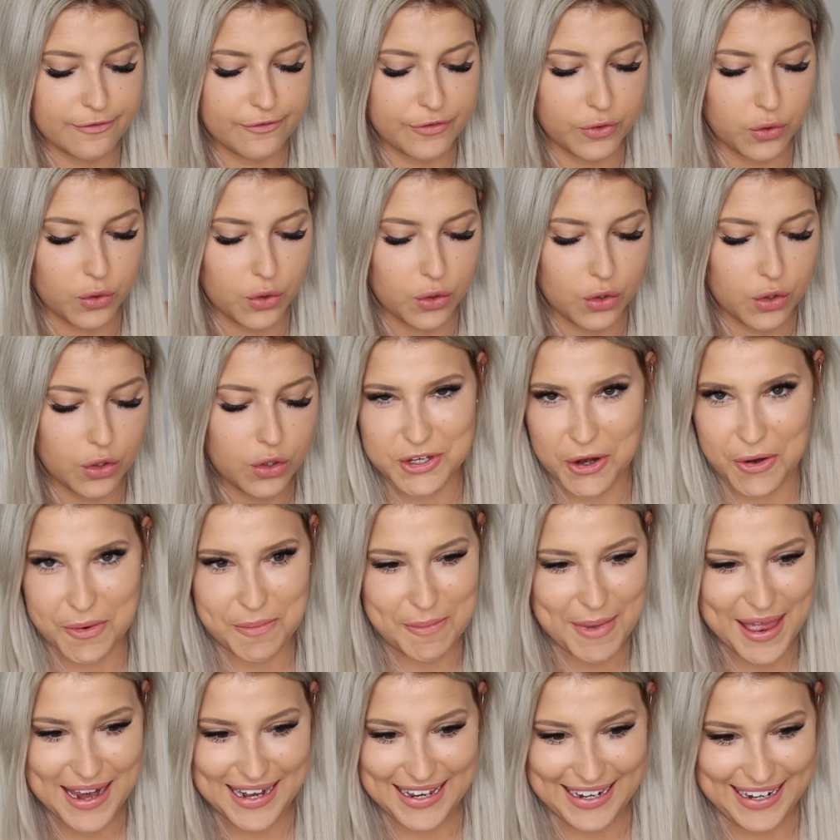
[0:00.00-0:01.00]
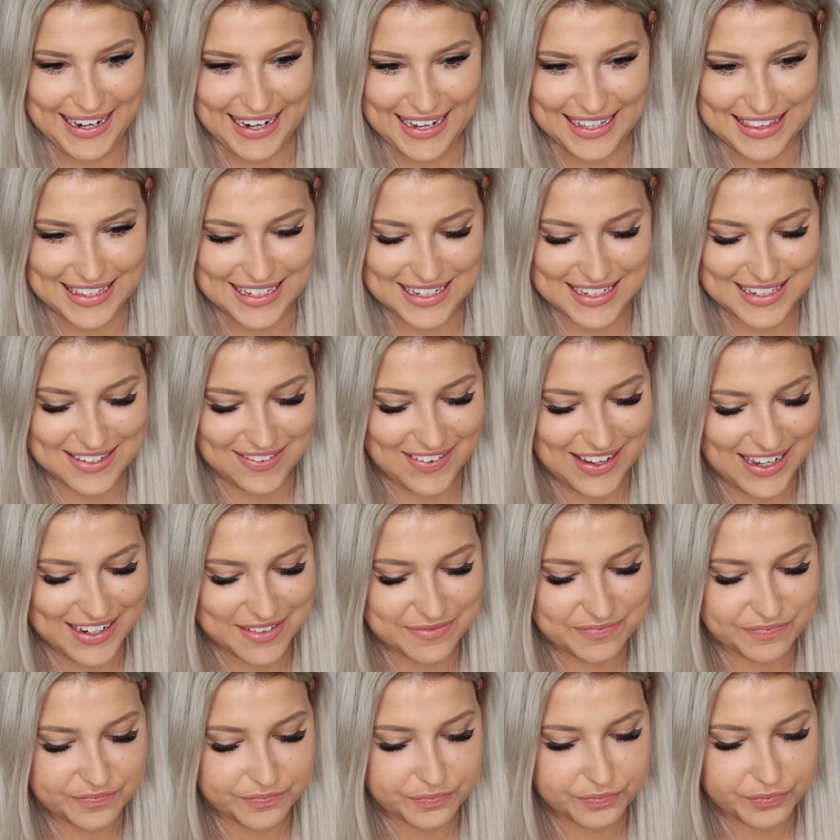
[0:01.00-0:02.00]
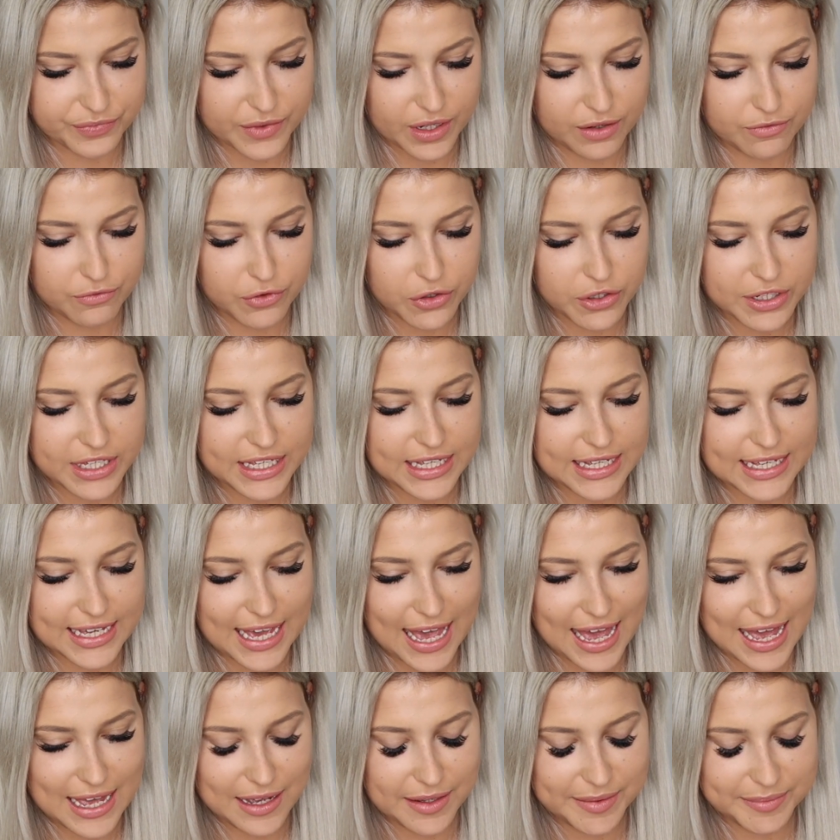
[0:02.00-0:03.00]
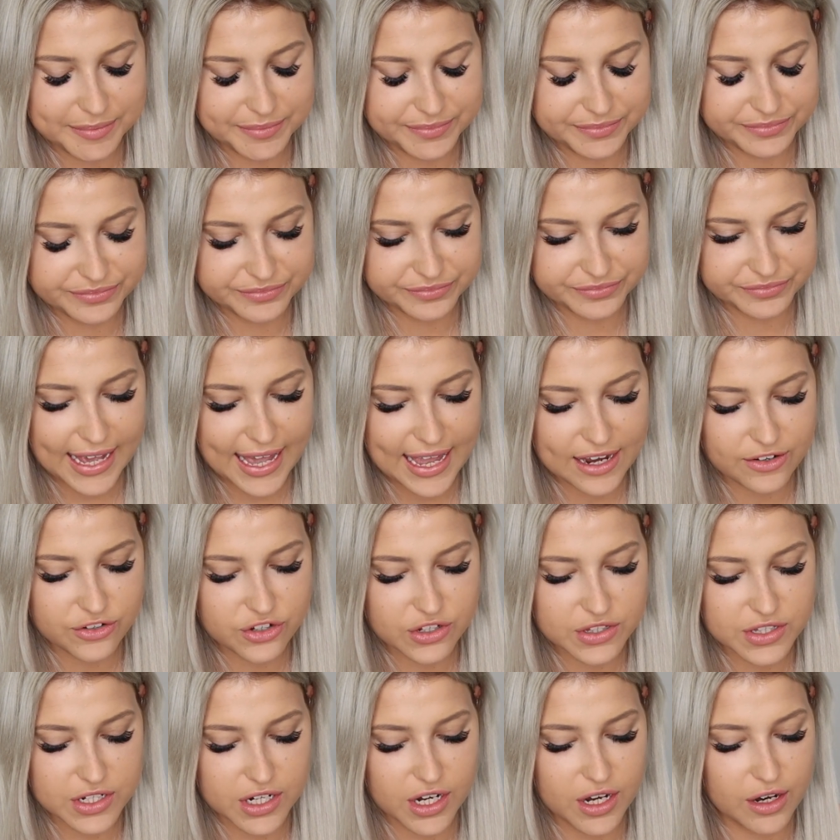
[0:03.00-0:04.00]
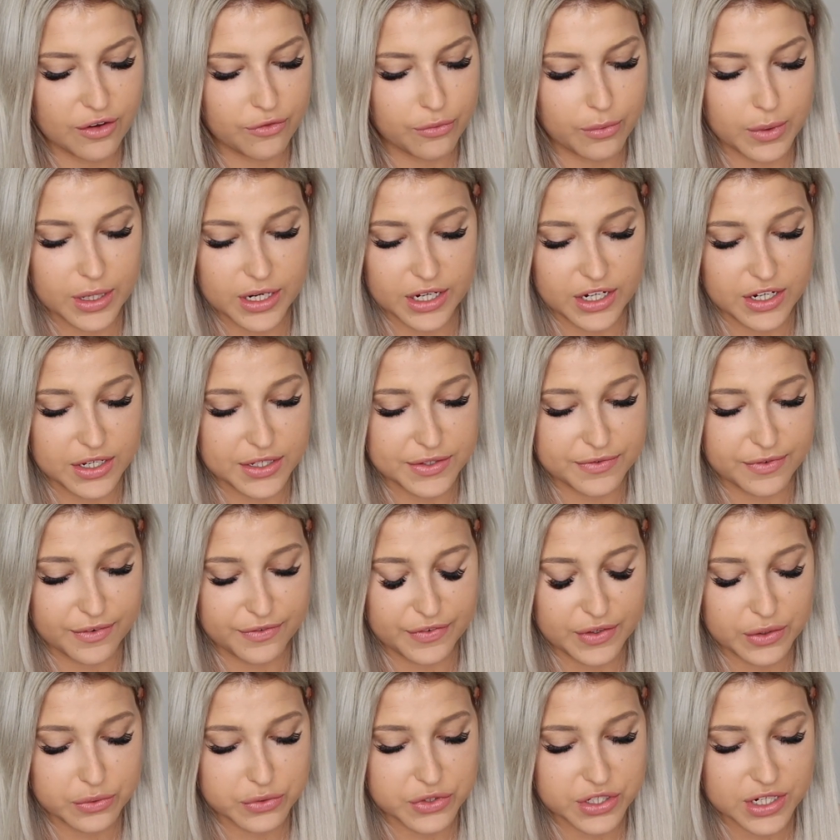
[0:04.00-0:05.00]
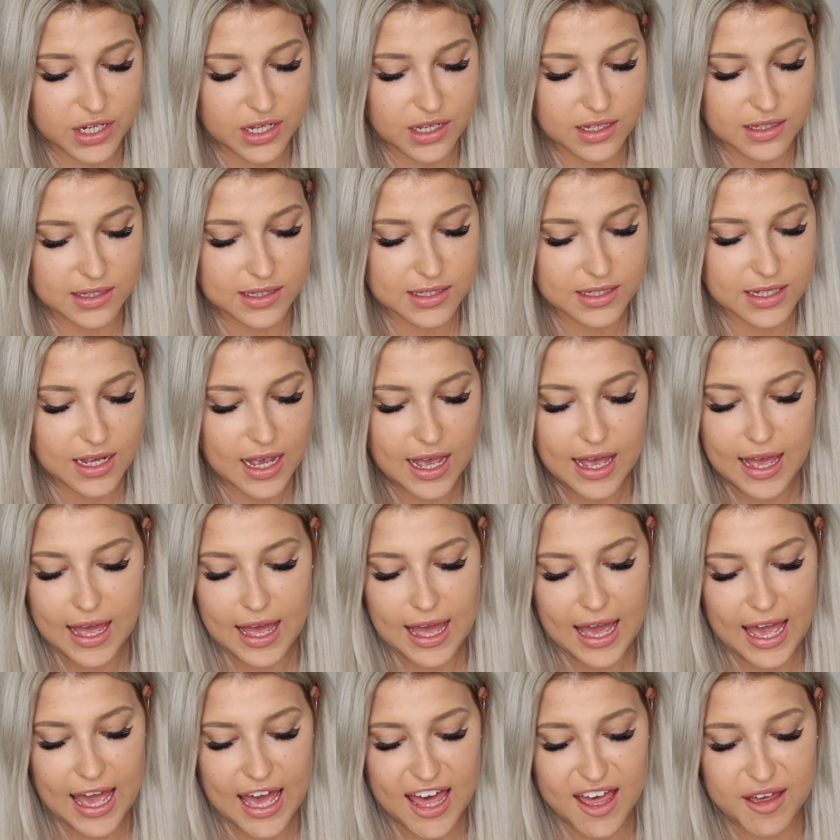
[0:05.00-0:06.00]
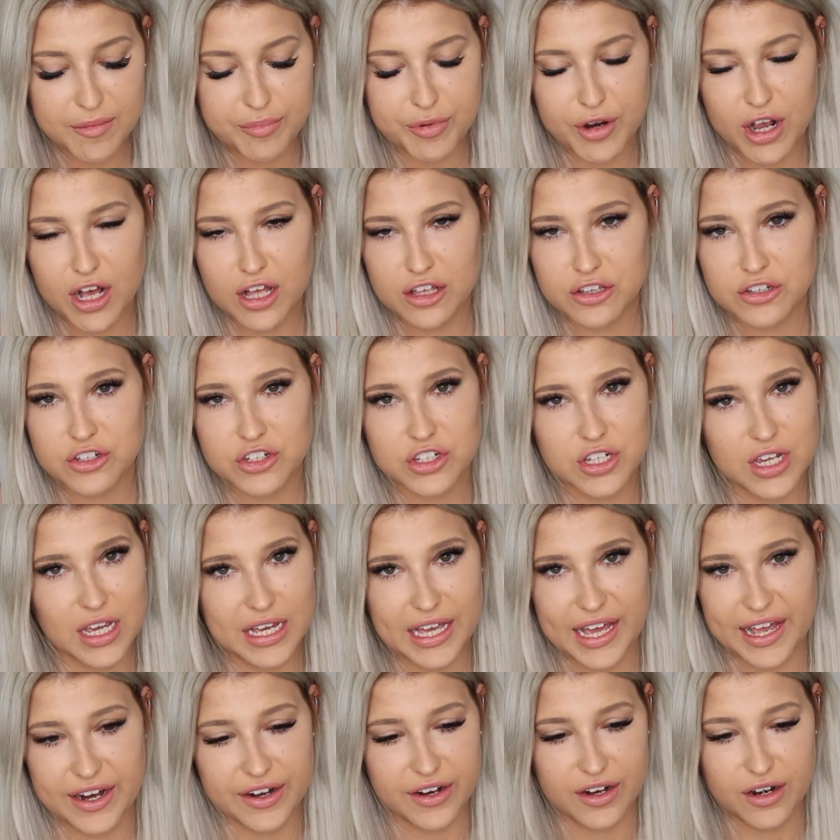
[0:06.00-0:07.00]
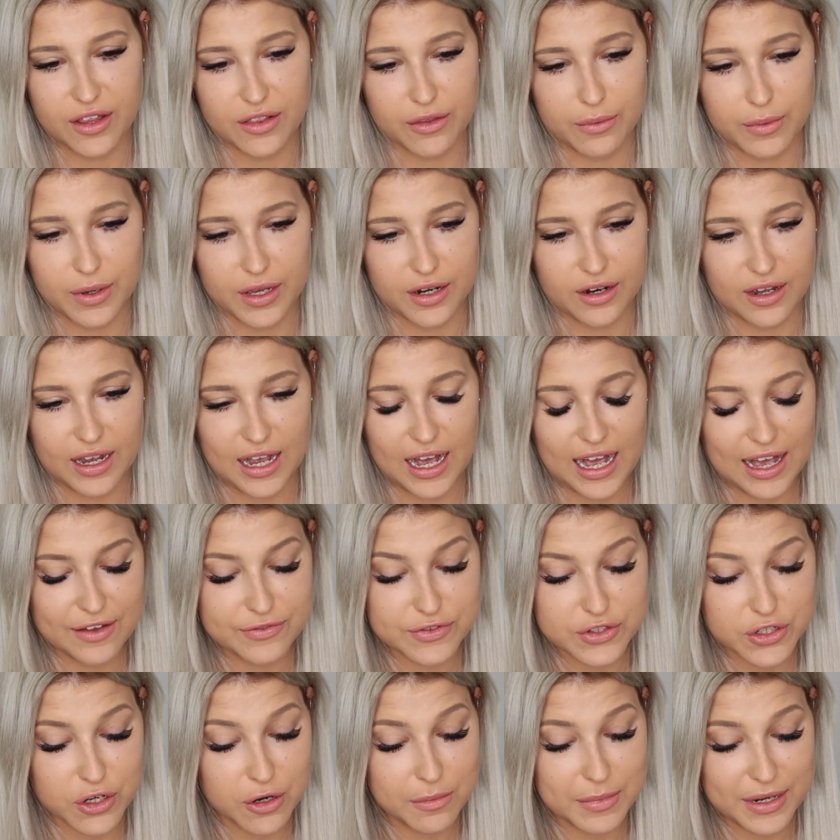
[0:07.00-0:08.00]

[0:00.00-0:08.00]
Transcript: for. So many in this one. Rookie cam, again, just another one I use for filters. Airbrush, again, another one. I have so